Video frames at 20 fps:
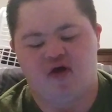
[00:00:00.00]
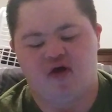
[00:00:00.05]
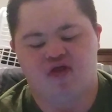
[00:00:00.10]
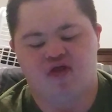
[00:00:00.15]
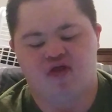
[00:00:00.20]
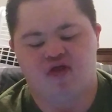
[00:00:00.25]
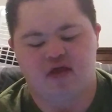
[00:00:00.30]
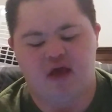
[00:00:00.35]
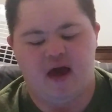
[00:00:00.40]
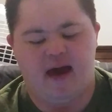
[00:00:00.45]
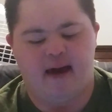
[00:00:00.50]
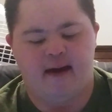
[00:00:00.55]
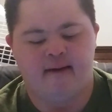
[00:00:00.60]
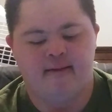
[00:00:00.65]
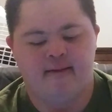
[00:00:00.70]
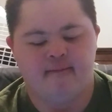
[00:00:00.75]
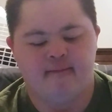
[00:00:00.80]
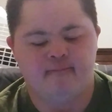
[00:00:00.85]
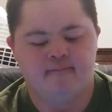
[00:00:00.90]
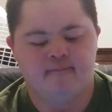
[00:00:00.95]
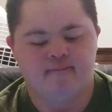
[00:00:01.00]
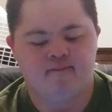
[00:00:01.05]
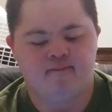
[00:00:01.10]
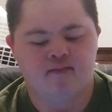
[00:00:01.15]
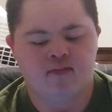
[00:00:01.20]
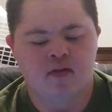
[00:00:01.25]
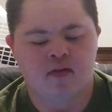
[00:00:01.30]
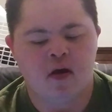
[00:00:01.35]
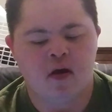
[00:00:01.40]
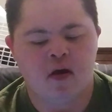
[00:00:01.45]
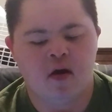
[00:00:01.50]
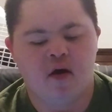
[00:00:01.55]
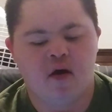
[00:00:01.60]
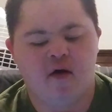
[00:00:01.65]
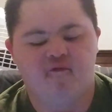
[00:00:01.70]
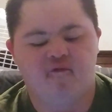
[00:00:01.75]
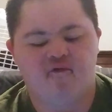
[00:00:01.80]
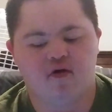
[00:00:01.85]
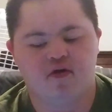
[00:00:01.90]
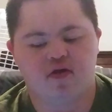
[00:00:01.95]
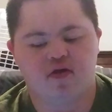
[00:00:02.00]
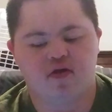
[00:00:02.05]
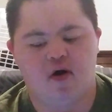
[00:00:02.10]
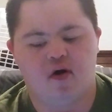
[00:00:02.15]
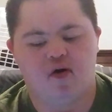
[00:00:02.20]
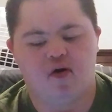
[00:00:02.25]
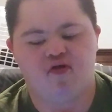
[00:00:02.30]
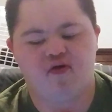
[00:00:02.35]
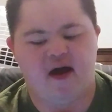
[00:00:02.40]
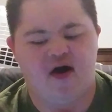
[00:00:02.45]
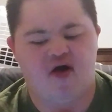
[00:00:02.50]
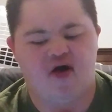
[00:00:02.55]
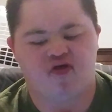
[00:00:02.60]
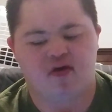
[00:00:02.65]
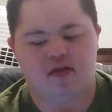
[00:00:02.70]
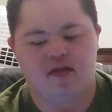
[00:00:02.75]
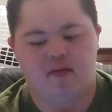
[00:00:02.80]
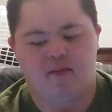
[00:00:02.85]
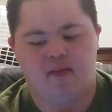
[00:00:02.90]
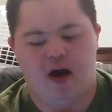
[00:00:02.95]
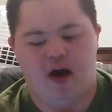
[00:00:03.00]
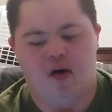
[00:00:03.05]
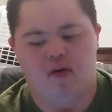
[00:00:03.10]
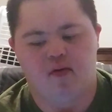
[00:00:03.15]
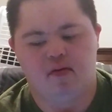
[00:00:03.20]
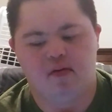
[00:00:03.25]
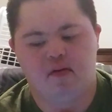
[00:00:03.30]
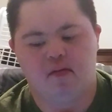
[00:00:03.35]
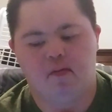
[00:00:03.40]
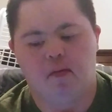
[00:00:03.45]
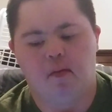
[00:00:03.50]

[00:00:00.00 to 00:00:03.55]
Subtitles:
day. For those asking about